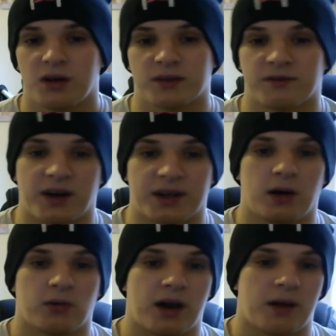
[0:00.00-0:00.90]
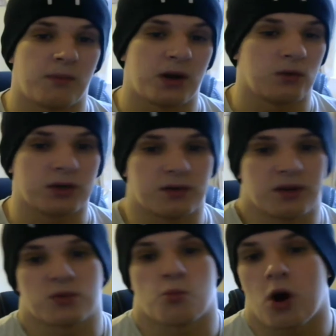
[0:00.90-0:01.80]
to find out that my audio
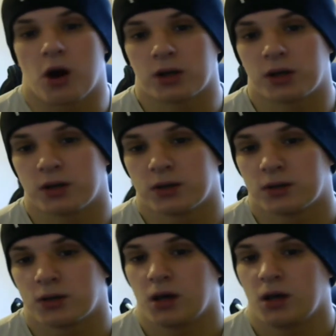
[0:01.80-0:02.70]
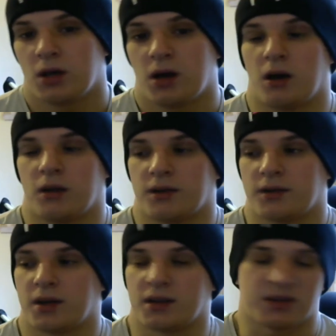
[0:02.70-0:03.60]
doesn't work,
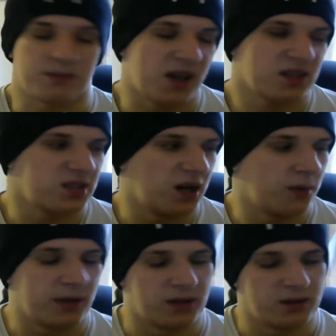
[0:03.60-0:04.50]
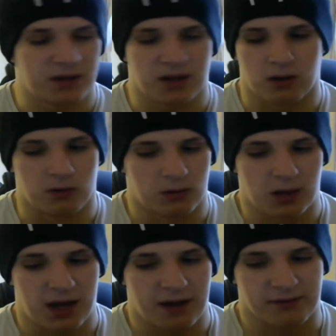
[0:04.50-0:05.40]
and it's messed up, and
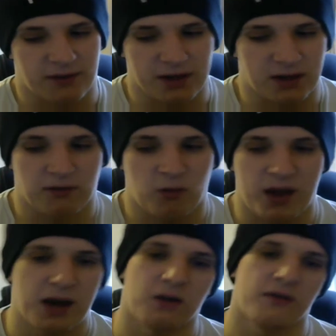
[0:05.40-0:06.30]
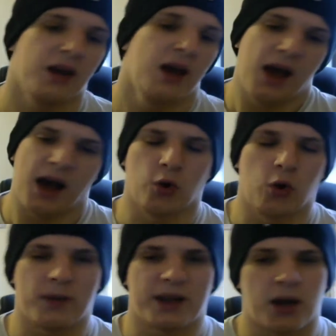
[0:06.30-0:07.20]
I have to find another way out of it. And
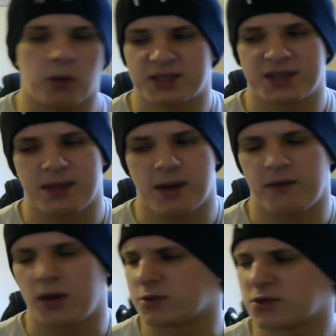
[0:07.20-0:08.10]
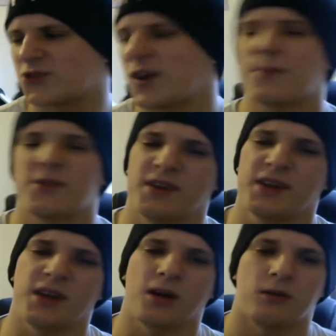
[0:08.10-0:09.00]
normally I would sit there and I would scrap the
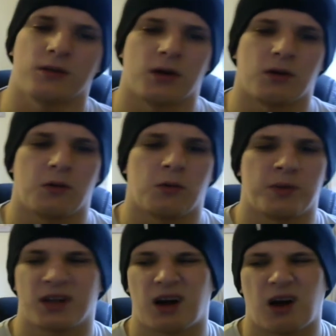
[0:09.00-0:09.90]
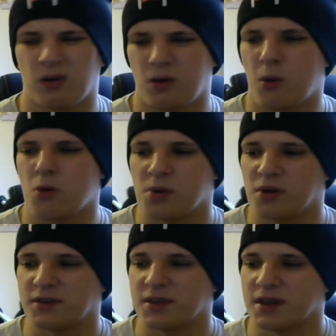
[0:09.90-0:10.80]
video, I would be like, oh, I won't
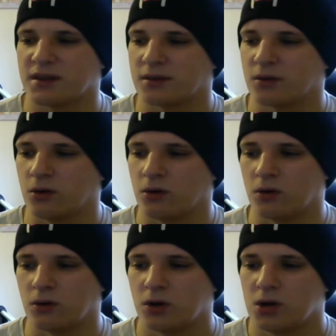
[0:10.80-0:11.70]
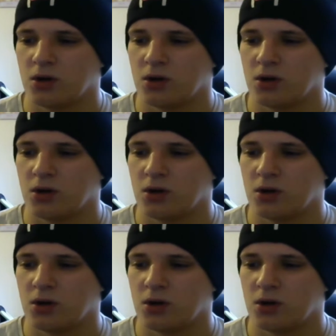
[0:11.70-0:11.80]
bother then, or